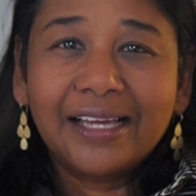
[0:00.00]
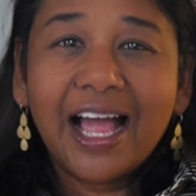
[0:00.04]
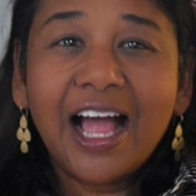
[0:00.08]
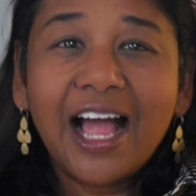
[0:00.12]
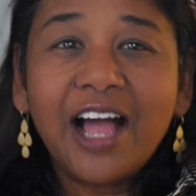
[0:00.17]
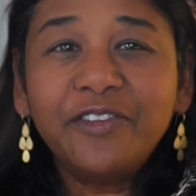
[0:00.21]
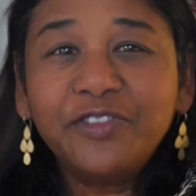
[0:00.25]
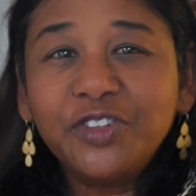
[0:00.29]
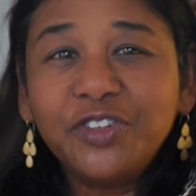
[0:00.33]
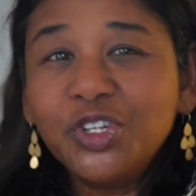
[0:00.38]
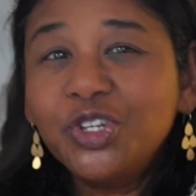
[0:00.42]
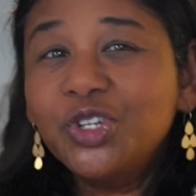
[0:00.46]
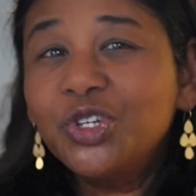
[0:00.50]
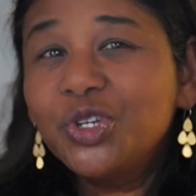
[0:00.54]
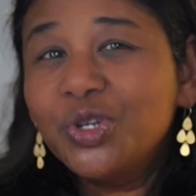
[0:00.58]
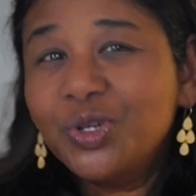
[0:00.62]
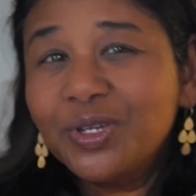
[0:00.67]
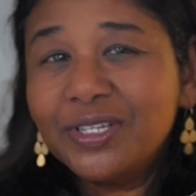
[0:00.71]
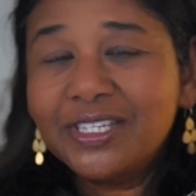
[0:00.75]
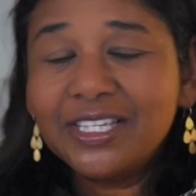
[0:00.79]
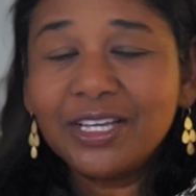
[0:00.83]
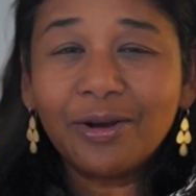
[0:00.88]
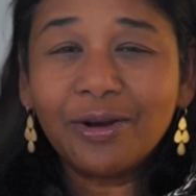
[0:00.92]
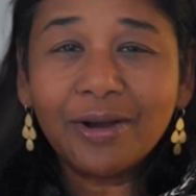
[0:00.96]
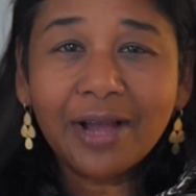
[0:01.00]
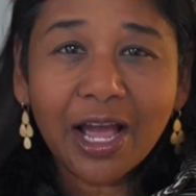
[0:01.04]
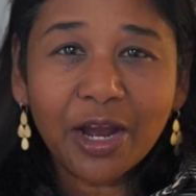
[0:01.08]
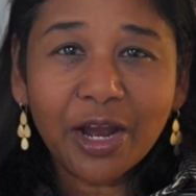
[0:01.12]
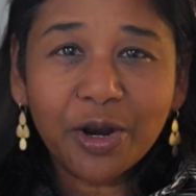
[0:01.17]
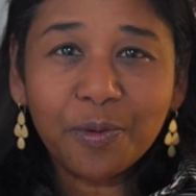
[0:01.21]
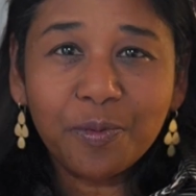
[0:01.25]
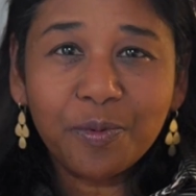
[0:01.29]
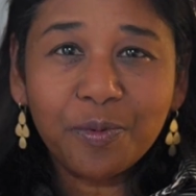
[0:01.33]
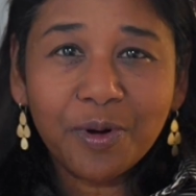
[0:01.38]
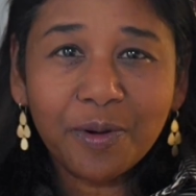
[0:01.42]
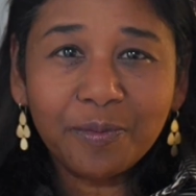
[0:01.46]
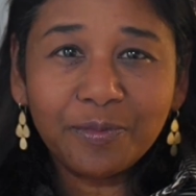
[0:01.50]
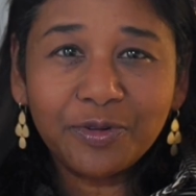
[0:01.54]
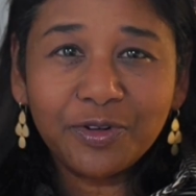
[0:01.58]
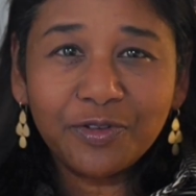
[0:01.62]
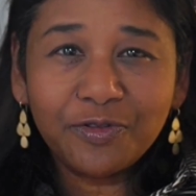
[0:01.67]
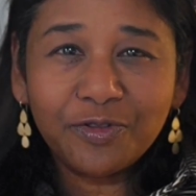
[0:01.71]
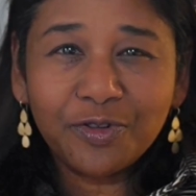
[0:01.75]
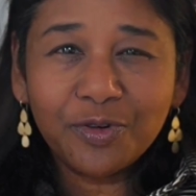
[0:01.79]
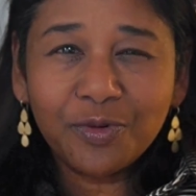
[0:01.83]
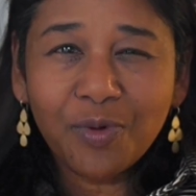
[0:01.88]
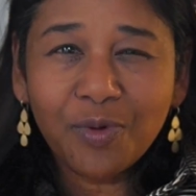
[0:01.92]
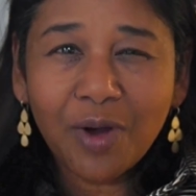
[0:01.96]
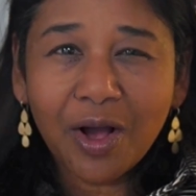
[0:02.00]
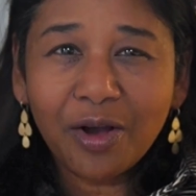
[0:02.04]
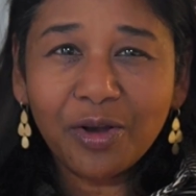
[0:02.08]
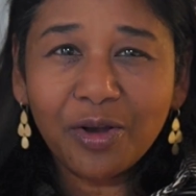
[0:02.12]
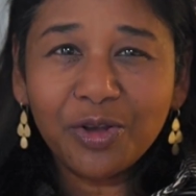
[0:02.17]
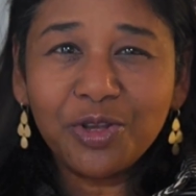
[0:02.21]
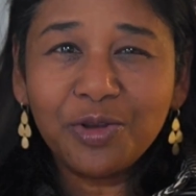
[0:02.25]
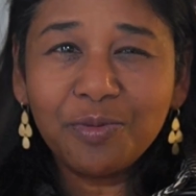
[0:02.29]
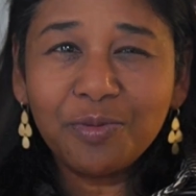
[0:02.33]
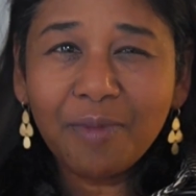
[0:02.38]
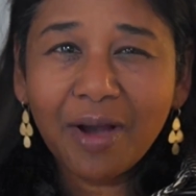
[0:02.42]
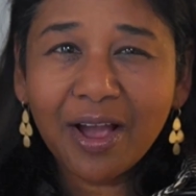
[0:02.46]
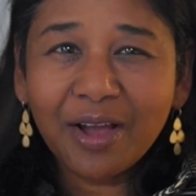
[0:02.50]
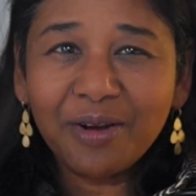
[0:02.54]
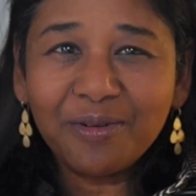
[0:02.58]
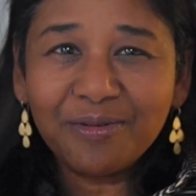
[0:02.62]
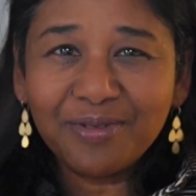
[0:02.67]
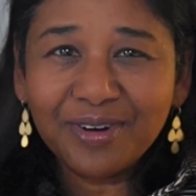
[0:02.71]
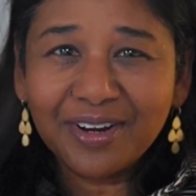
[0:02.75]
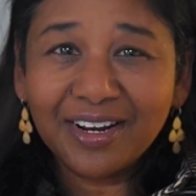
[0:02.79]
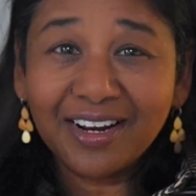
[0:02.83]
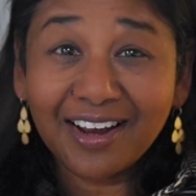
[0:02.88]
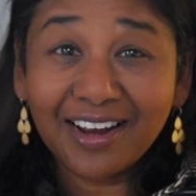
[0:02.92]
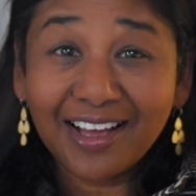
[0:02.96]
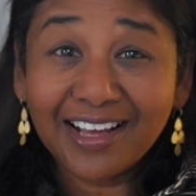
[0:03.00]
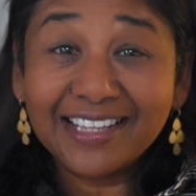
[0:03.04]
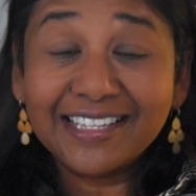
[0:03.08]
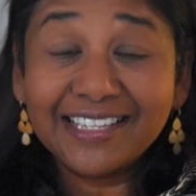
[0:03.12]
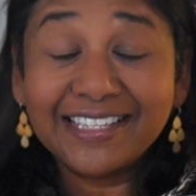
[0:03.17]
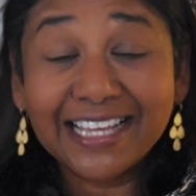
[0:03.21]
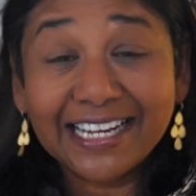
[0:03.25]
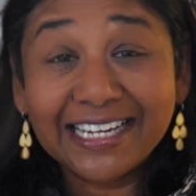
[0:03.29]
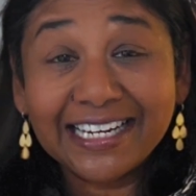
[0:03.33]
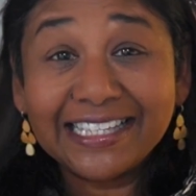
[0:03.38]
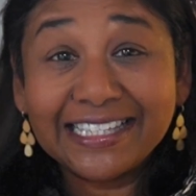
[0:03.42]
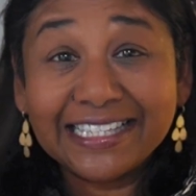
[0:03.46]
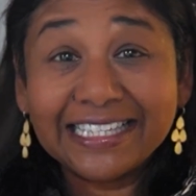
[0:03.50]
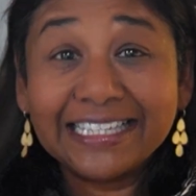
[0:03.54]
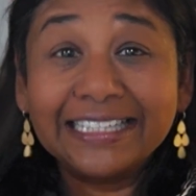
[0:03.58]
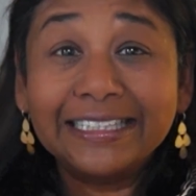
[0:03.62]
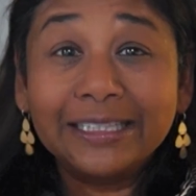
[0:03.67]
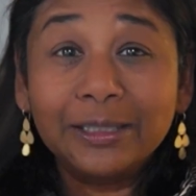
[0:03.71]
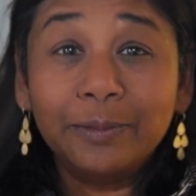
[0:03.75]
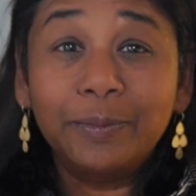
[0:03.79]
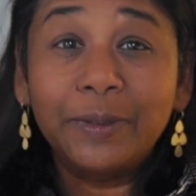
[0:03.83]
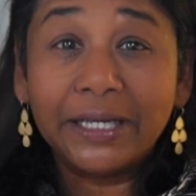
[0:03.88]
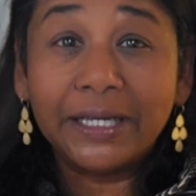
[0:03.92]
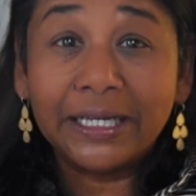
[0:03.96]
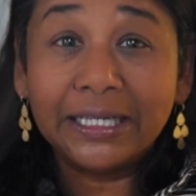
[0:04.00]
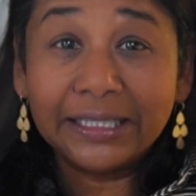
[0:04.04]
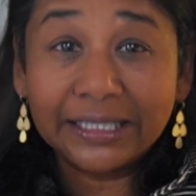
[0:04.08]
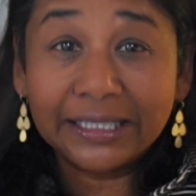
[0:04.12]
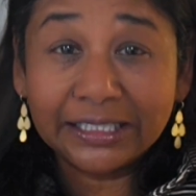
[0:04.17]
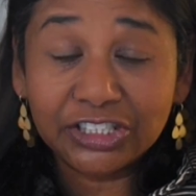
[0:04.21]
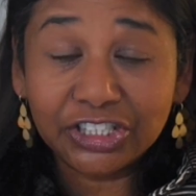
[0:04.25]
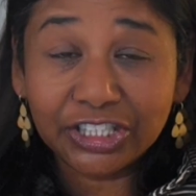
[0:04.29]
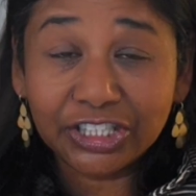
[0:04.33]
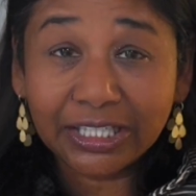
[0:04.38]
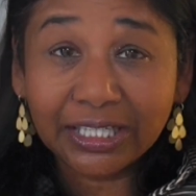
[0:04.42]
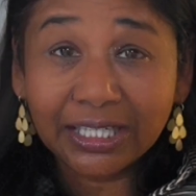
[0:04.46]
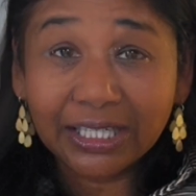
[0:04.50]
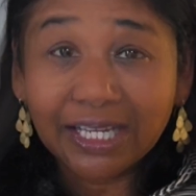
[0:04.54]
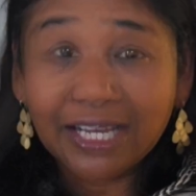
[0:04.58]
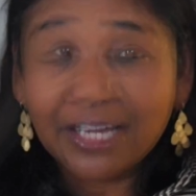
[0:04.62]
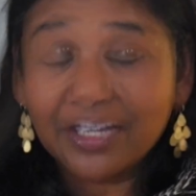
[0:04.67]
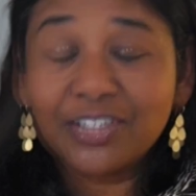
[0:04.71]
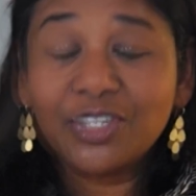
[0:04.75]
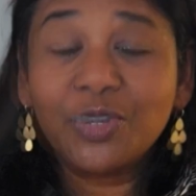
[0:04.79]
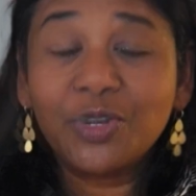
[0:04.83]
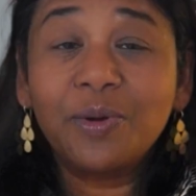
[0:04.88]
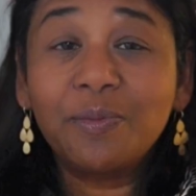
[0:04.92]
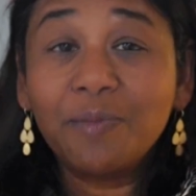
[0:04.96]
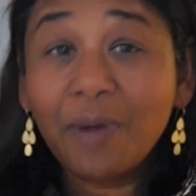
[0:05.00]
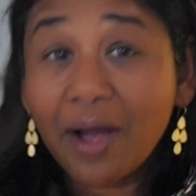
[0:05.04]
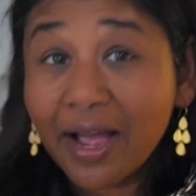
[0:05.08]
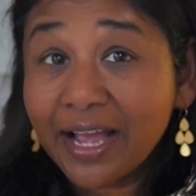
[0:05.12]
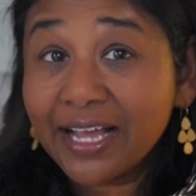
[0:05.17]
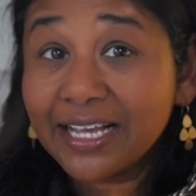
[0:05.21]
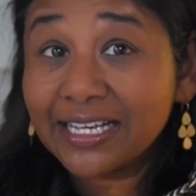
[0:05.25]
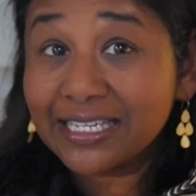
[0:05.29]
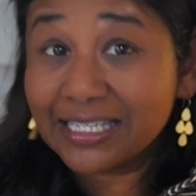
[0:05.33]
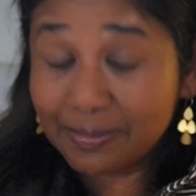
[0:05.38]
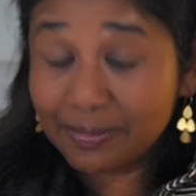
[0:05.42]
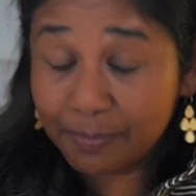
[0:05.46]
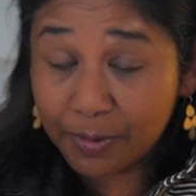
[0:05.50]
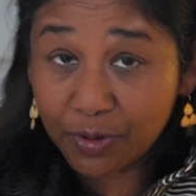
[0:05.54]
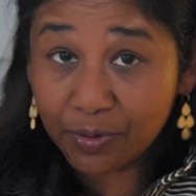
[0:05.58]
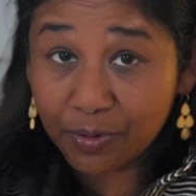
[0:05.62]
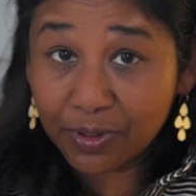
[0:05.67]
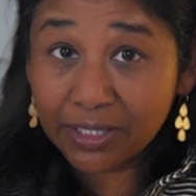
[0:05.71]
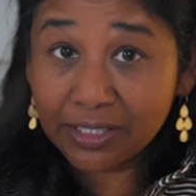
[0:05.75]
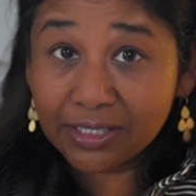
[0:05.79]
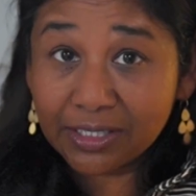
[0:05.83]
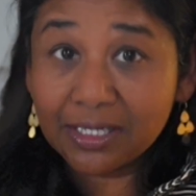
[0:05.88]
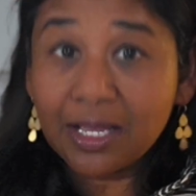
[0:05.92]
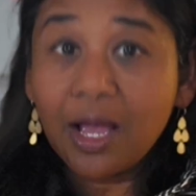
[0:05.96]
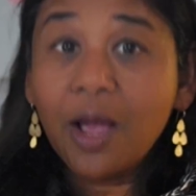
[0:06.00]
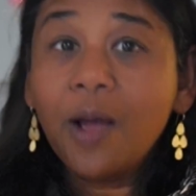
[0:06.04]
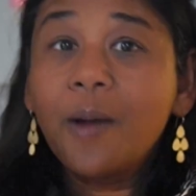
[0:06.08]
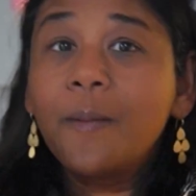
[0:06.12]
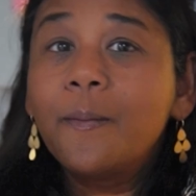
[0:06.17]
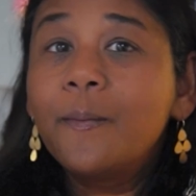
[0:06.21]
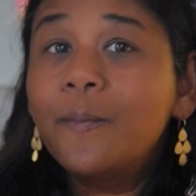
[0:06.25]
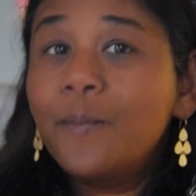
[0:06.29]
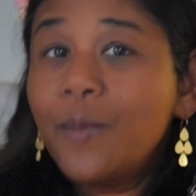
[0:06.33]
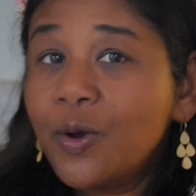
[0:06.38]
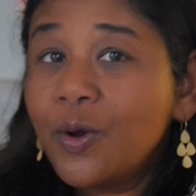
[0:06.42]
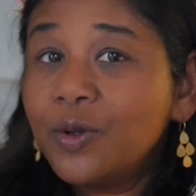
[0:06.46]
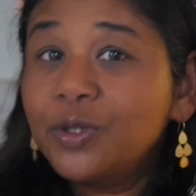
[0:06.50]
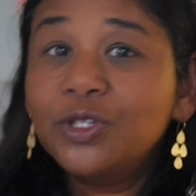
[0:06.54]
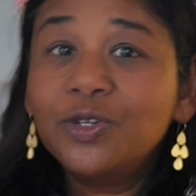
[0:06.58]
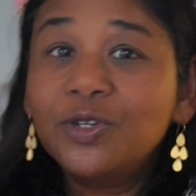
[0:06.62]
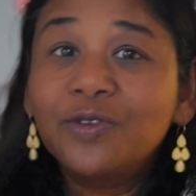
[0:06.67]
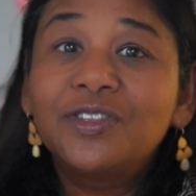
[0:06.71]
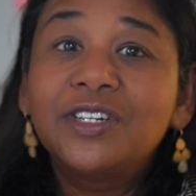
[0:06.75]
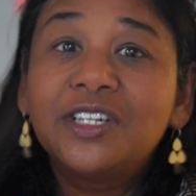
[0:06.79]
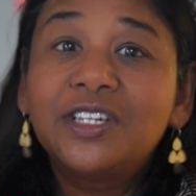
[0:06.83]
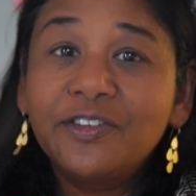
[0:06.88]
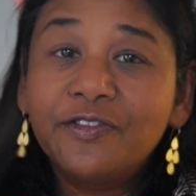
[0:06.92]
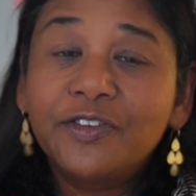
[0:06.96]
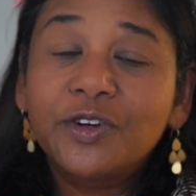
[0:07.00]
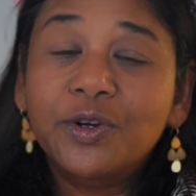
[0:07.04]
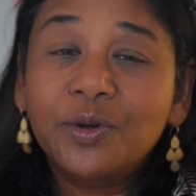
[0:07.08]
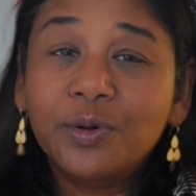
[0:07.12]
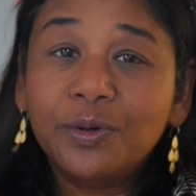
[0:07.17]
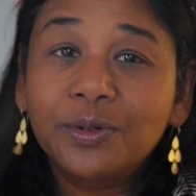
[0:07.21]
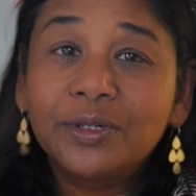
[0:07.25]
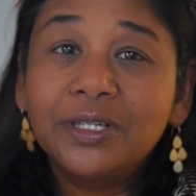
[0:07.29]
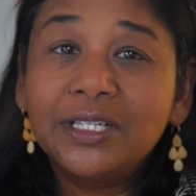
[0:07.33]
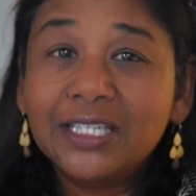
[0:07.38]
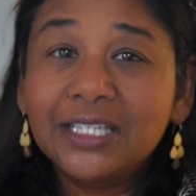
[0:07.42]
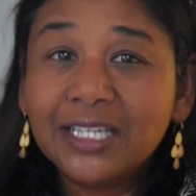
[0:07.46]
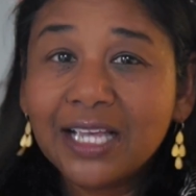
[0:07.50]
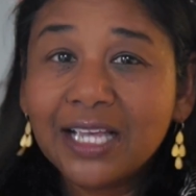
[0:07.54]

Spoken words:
After you use the Elgato prompter for a while, you might realize that it's a little bit glitchy. So in my experience, most of the difficulties